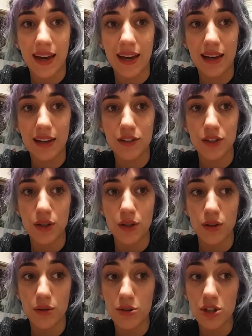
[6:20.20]
And
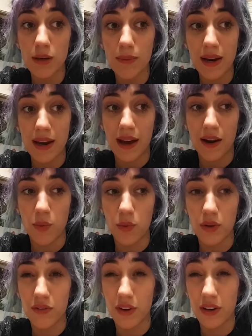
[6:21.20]
usually by now,
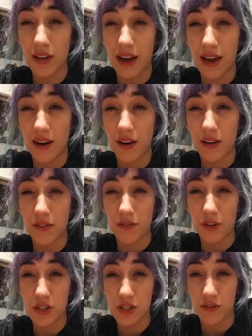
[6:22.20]
we'll have already had our
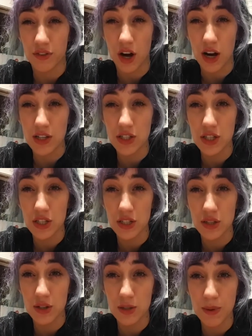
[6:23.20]
first
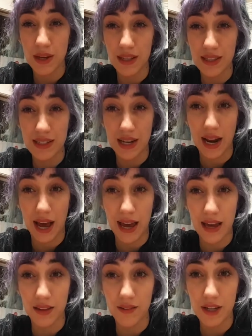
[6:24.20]
frost, so to speak, at least in
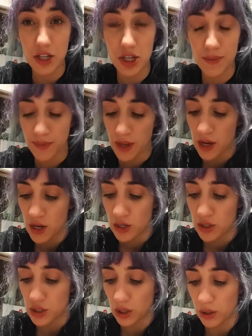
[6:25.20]
high elevation.
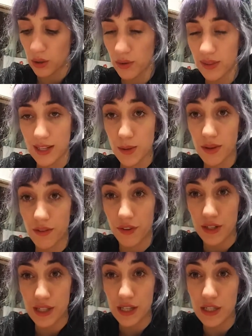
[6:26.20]
So that's when the
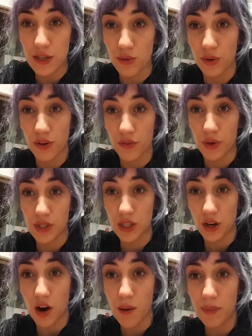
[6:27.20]
first things that you look for is
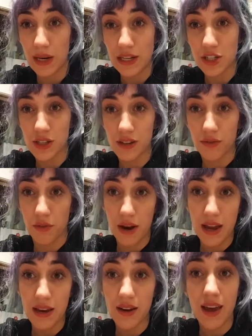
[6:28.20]
the combination of
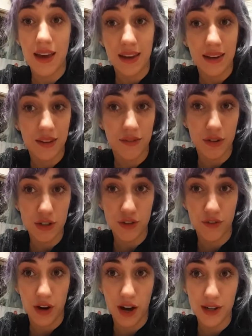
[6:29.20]
rain and the
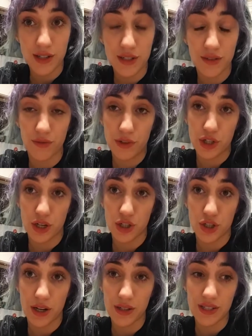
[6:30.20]
first frost for
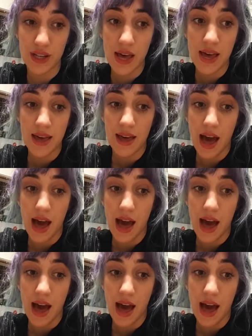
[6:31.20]
chanterelles.